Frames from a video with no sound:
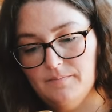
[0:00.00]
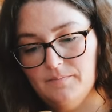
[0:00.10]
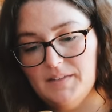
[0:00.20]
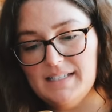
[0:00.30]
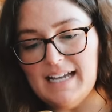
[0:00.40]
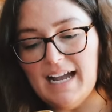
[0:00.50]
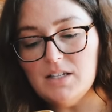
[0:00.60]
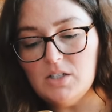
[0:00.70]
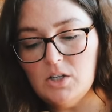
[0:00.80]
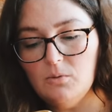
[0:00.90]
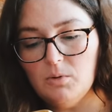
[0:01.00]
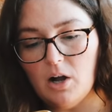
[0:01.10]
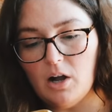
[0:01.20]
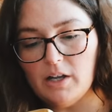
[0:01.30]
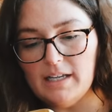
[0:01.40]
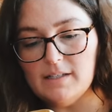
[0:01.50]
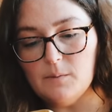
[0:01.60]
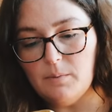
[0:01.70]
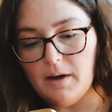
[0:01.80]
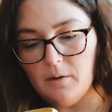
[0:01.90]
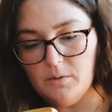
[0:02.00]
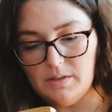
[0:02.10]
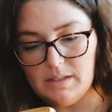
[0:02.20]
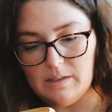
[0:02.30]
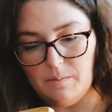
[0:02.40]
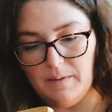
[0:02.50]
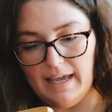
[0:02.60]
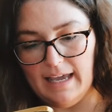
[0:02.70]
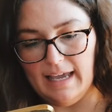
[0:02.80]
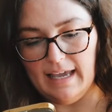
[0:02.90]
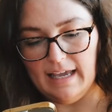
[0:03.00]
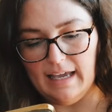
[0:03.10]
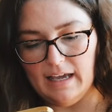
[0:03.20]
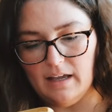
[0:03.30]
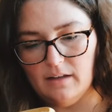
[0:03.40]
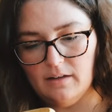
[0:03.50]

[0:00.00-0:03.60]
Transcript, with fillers: the size 2 block is supposed to be